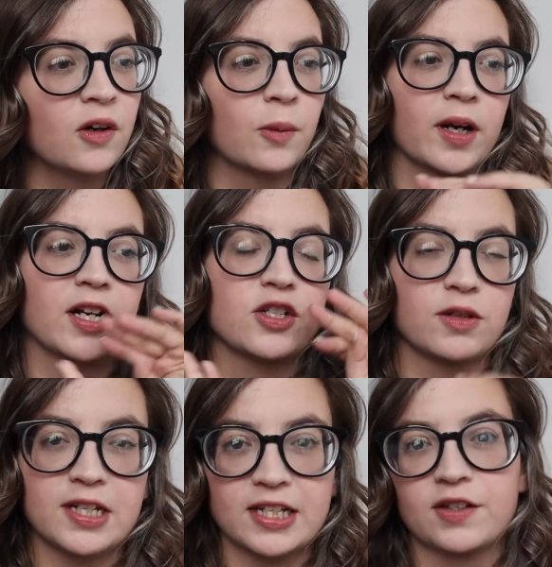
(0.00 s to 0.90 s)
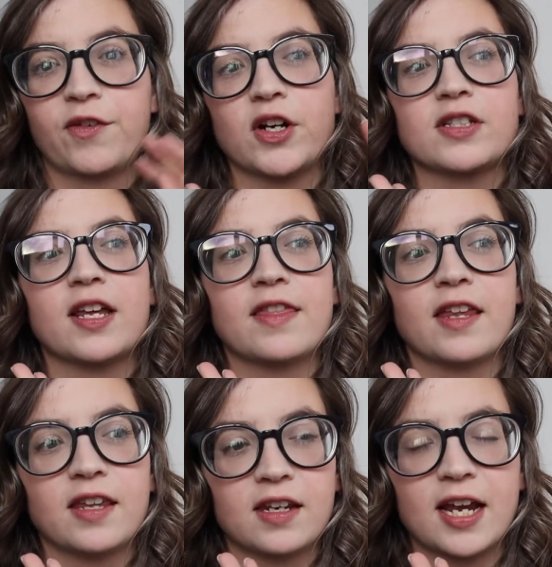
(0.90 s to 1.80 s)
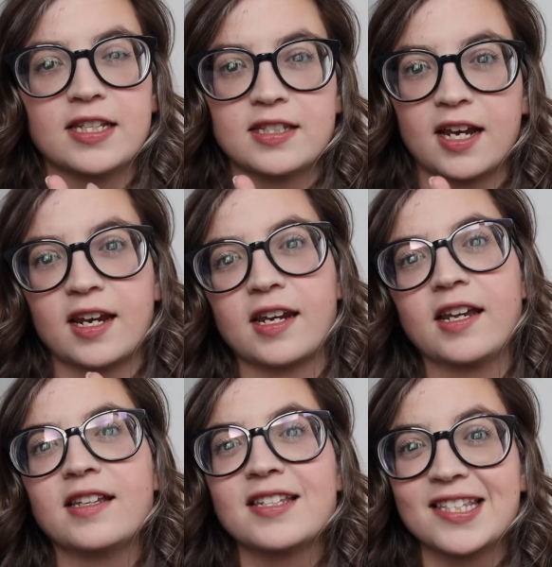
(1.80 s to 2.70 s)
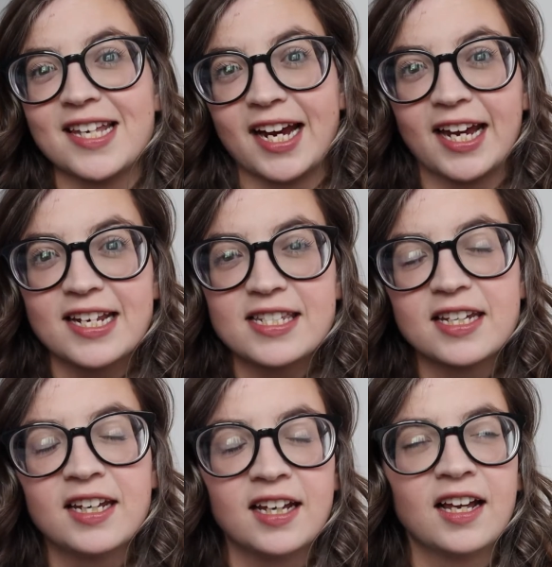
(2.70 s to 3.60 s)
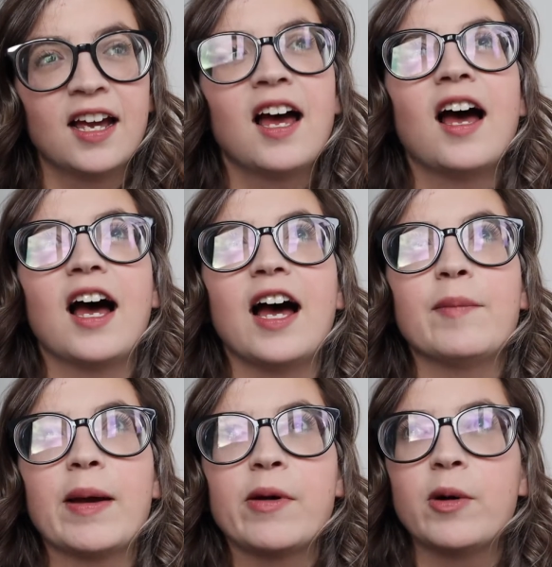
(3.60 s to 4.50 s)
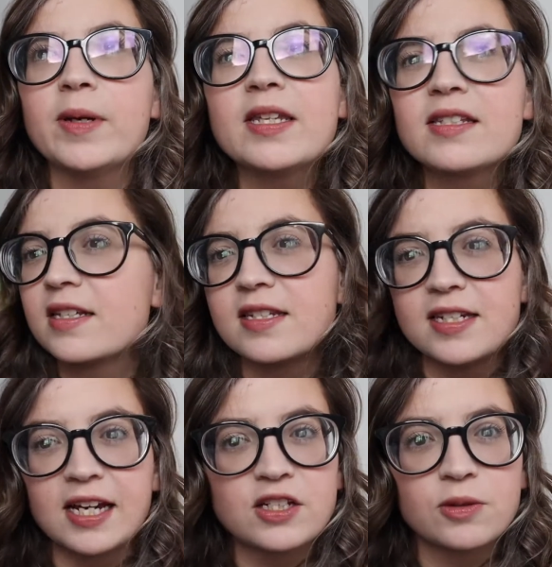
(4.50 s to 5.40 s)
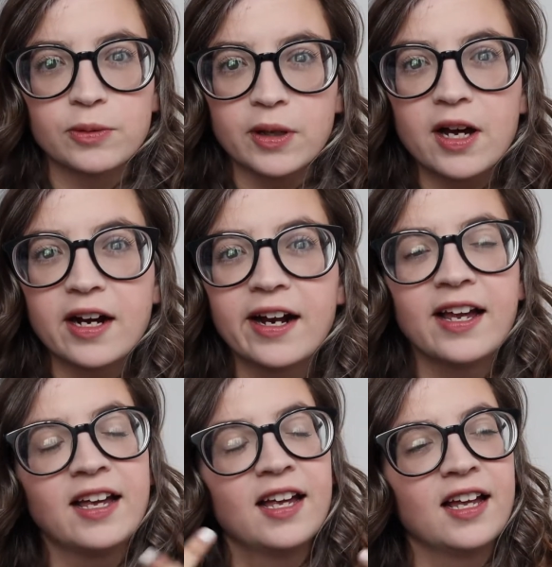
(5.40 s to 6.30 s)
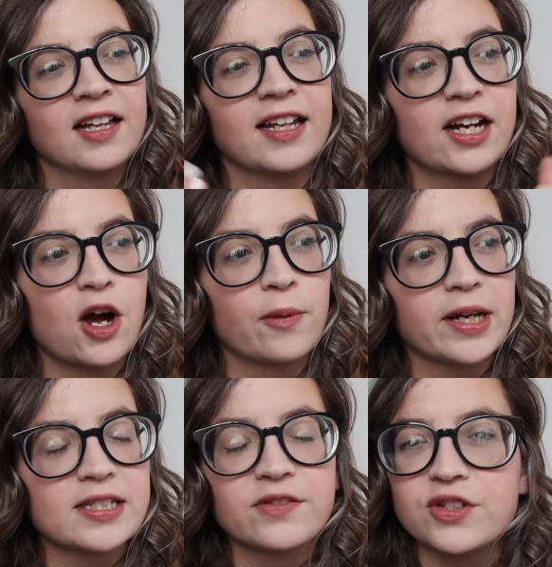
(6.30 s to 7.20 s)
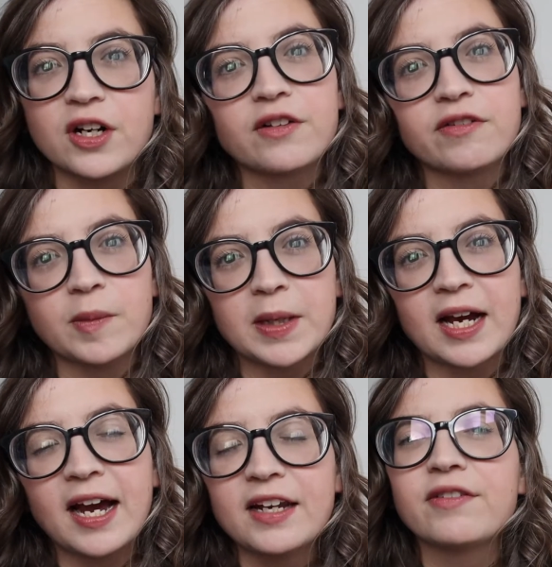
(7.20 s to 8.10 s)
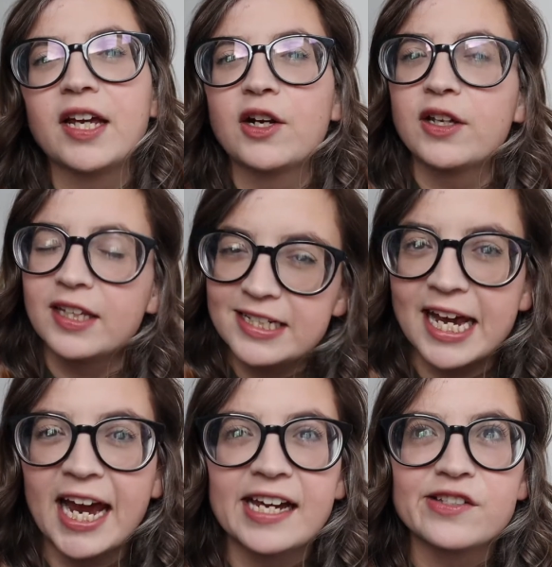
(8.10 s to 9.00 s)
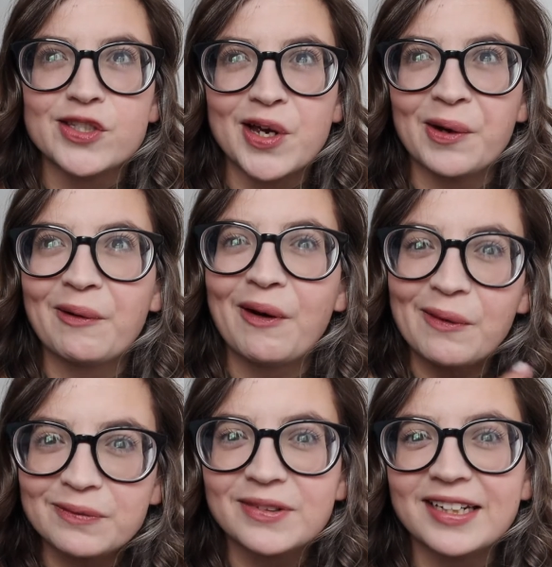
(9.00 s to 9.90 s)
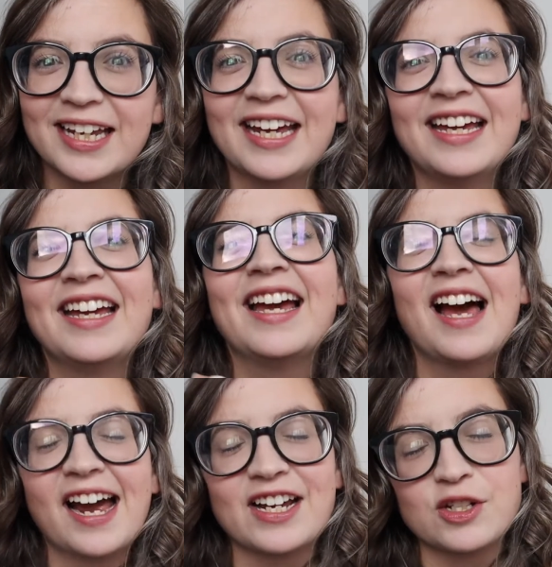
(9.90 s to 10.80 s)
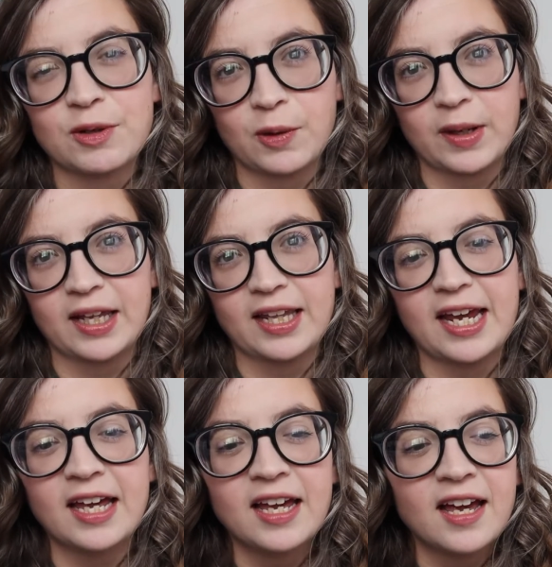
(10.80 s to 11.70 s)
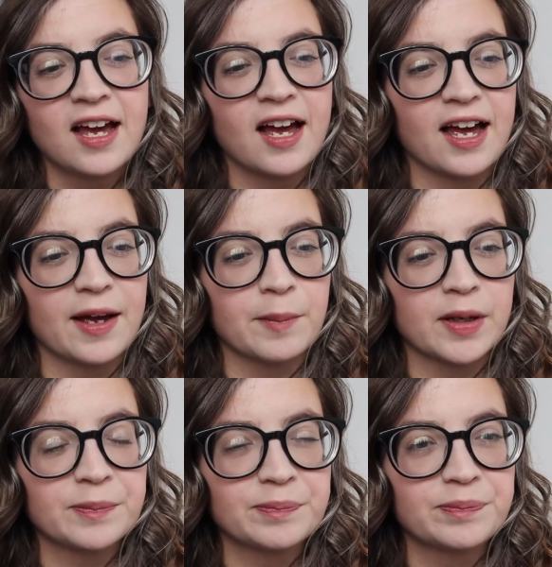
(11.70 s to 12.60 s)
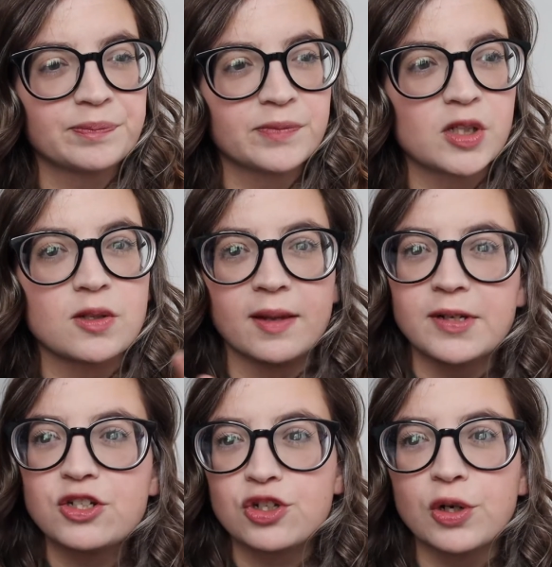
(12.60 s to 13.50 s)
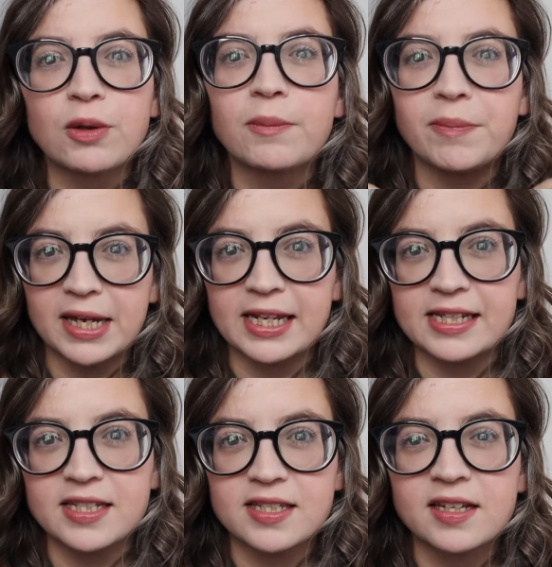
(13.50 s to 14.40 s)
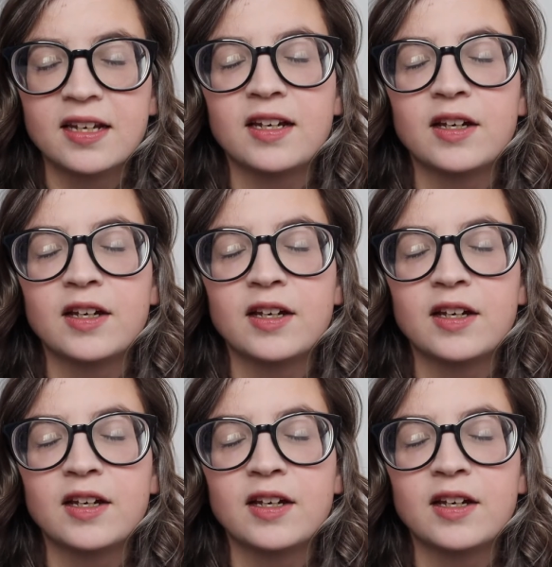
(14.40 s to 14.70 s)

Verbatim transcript: we're going to do the desk first and then the nightstand second. Um, I'm hoping this doesn't take too long. Like always, I've started filming kind of later in the day, so hopefully I can do it quickly. Um, so let me show you the bins